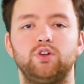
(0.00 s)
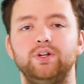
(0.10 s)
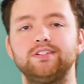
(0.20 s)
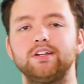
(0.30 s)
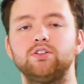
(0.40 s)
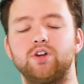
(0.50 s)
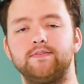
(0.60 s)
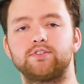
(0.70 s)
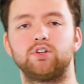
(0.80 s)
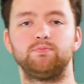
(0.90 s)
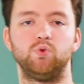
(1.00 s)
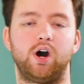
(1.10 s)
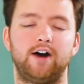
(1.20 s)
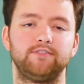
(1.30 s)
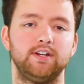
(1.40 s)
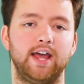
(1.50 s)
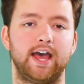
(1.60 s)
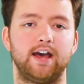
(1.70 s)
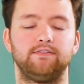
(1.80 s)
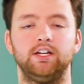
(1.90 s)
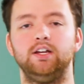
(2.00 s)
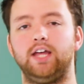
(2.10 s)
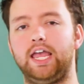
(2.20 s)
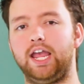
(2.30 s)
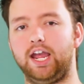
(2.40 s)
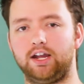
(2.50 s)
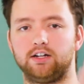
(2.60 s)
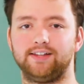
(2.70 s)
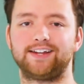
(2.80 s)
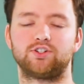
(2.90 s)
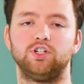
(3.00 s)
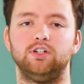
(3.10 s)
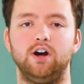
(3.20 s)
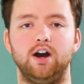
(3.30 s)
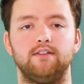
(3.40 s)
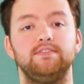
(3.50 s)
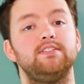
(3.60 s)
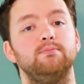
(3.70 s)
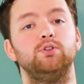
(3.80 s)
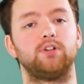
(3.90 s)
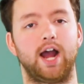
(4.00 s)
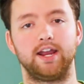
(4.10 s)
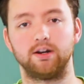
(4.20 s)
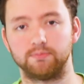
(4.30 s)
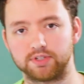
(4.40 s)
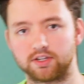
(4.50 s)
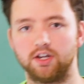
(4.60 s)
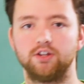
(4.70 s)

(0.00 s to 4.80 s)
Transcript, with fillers: So inside of JavaScript, we'll often have a collection of similar items.